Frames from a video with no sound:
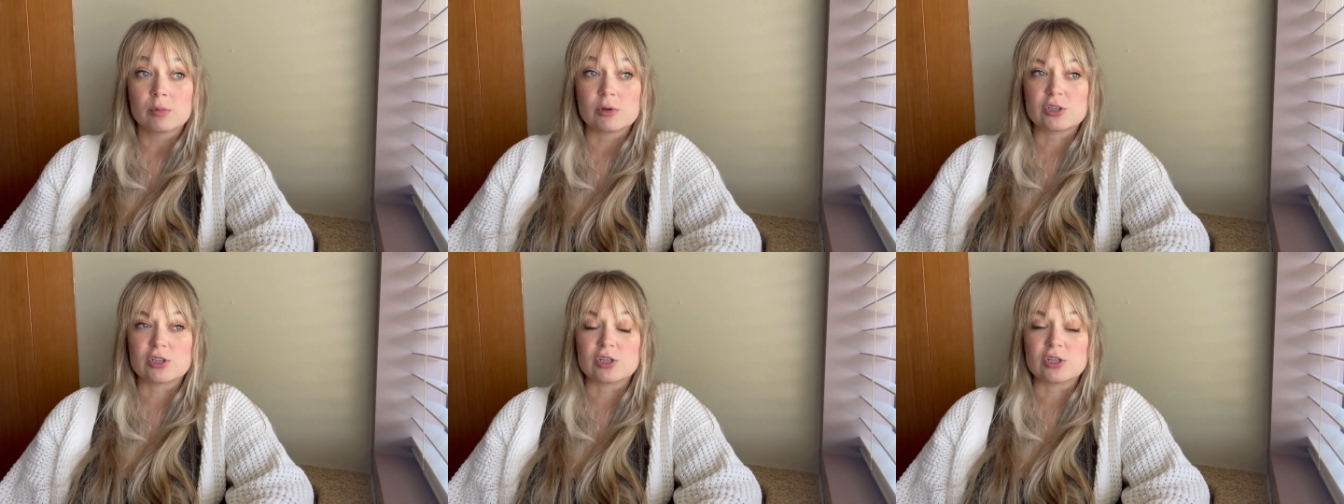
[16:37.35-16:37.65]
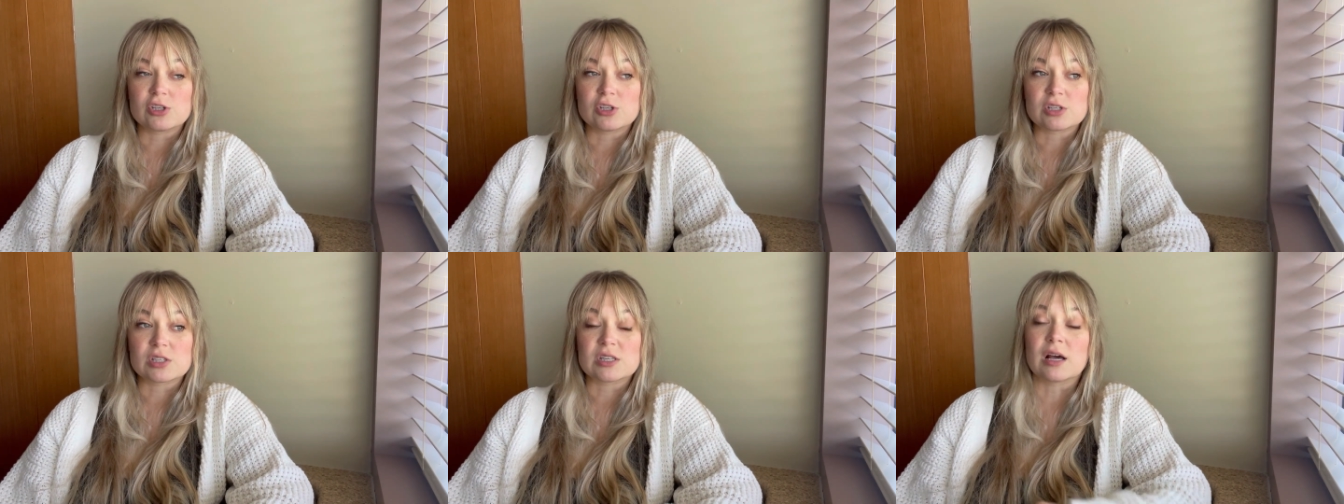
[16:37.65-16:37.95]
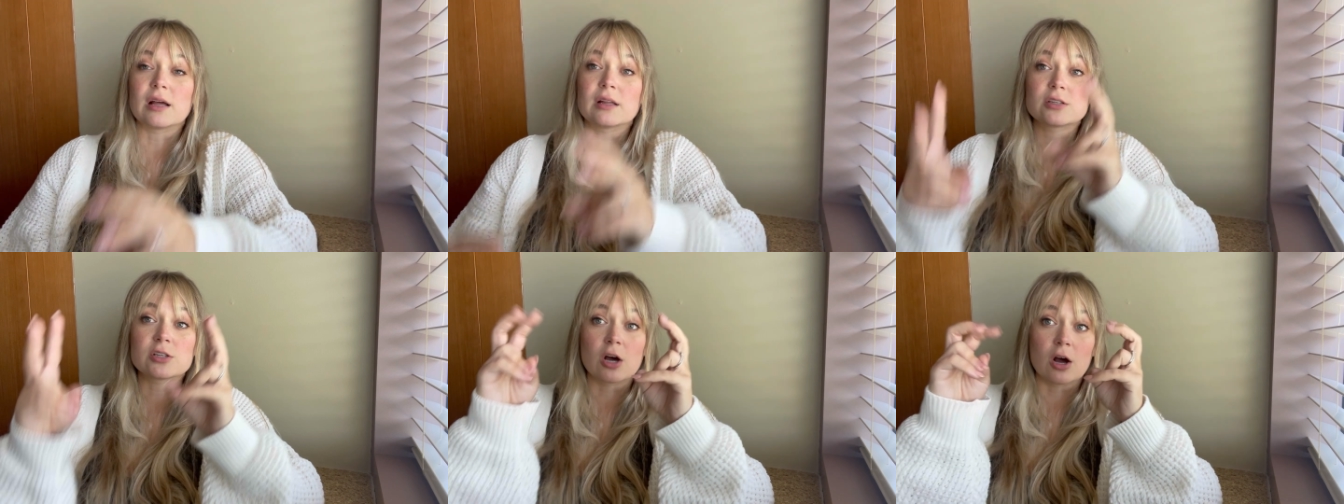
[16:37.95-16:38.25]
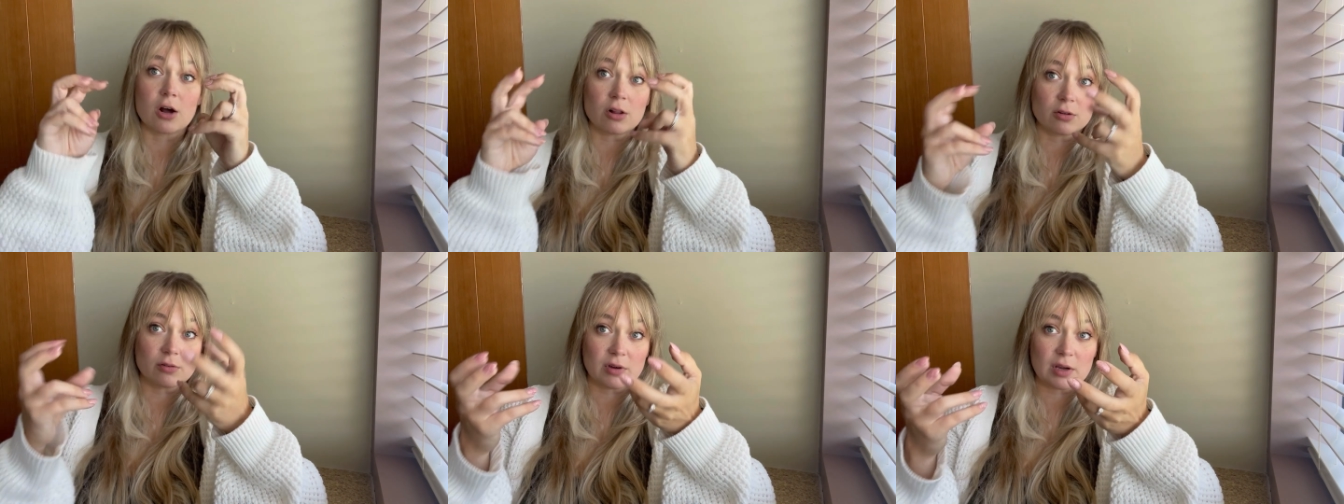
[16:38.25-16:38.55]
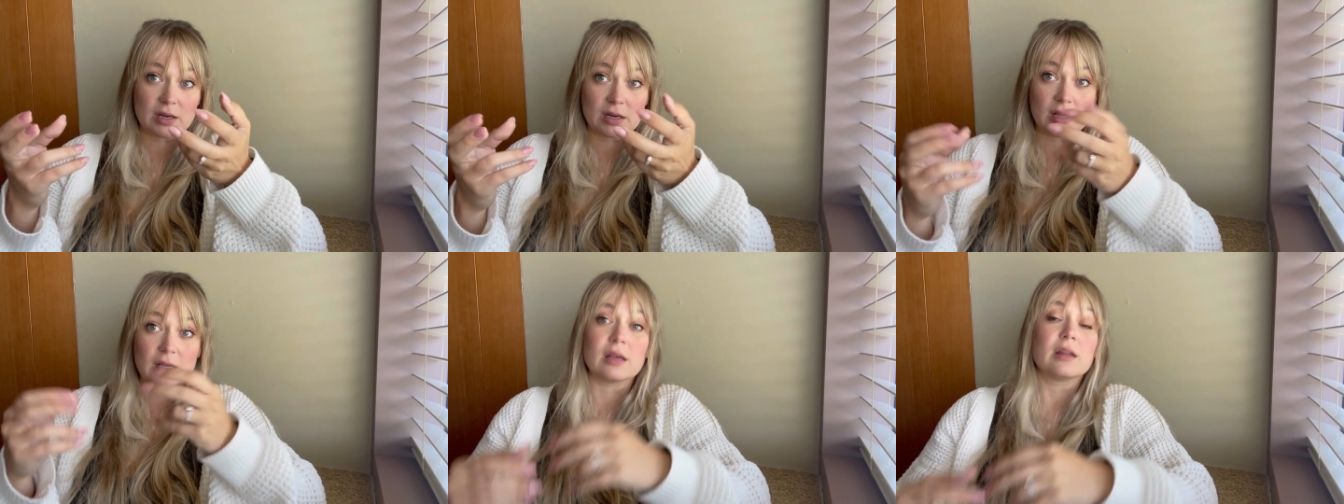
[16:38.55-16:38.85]
but she's just not
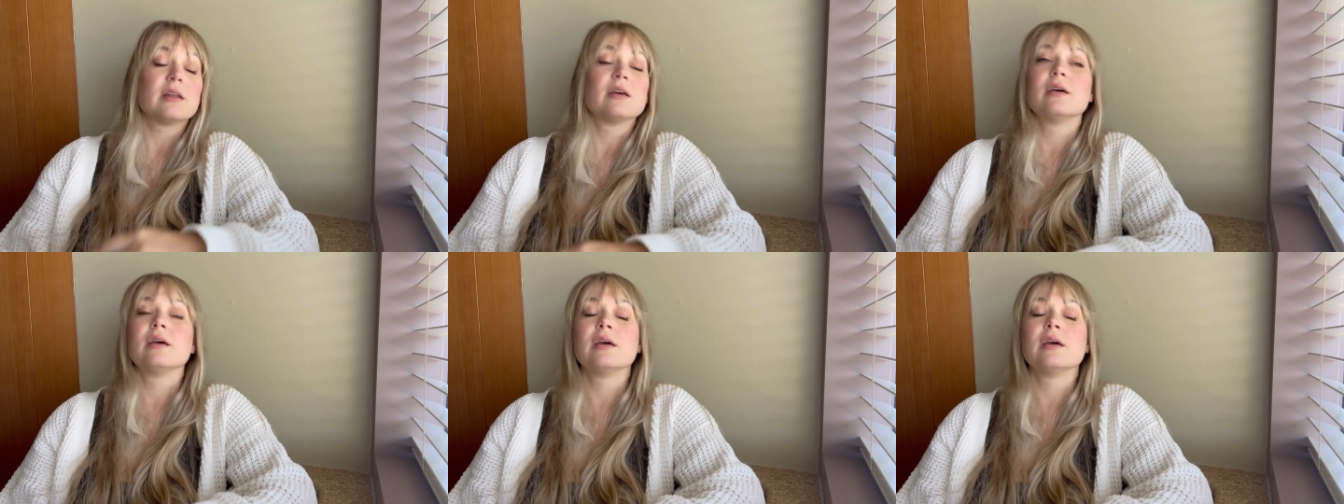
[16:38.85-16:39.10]
tolerating it.